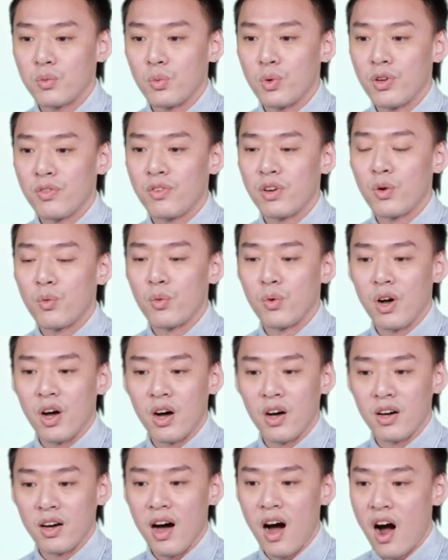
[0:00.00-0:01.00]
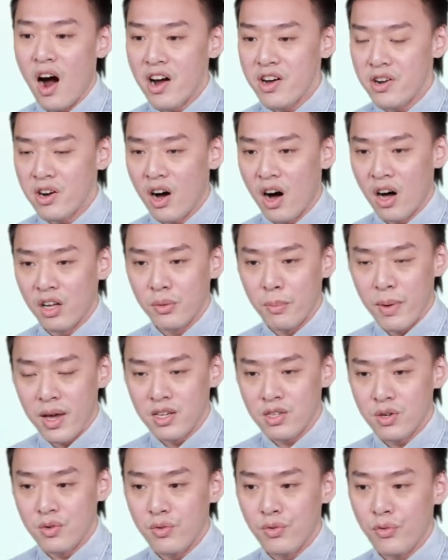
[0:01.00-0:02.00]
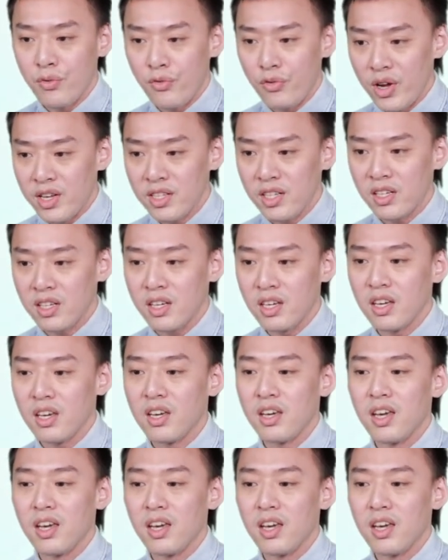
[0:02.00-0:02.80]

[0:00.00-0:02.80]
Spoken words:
with a higher automation-friendly